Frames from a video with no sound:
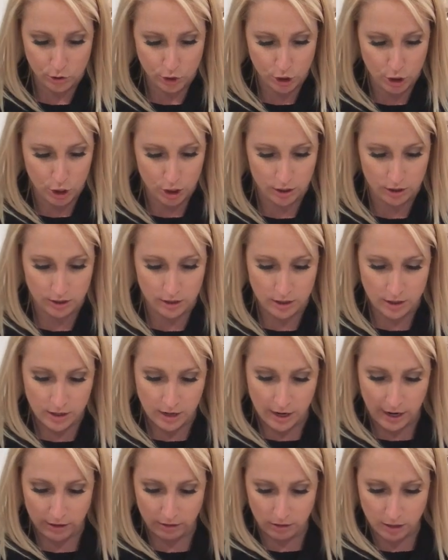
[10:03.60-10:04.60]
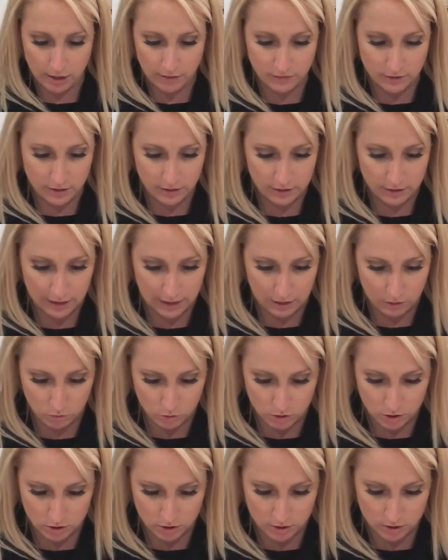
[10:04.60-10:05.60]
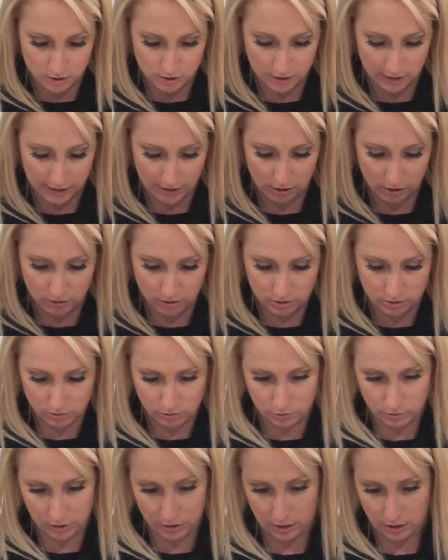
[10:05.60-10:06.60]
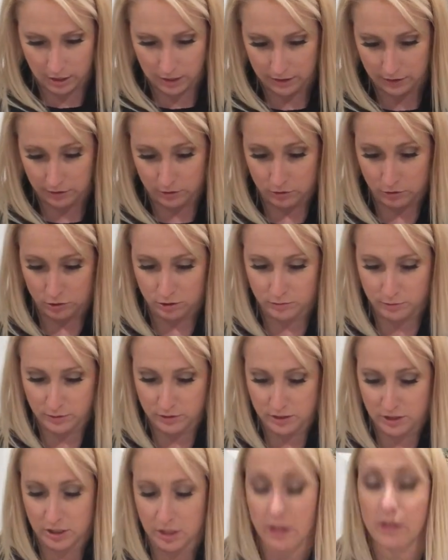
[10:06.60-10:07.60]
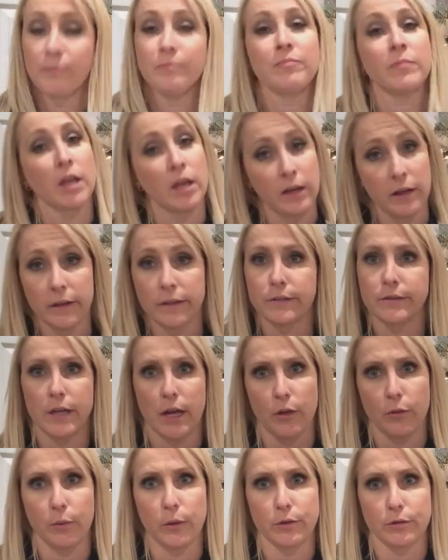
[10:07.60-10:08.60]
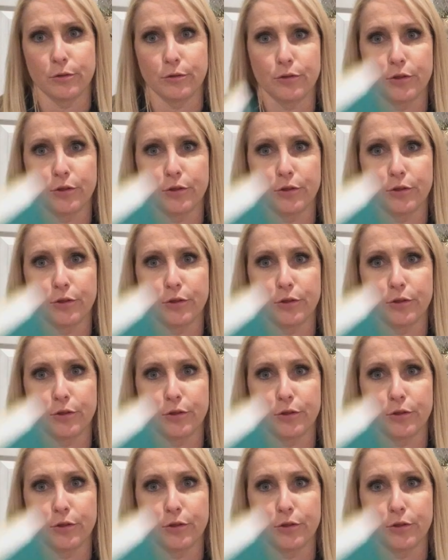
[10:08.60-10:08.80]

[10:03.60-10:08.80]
good. I loved that one. I also really like the crispy Southwestern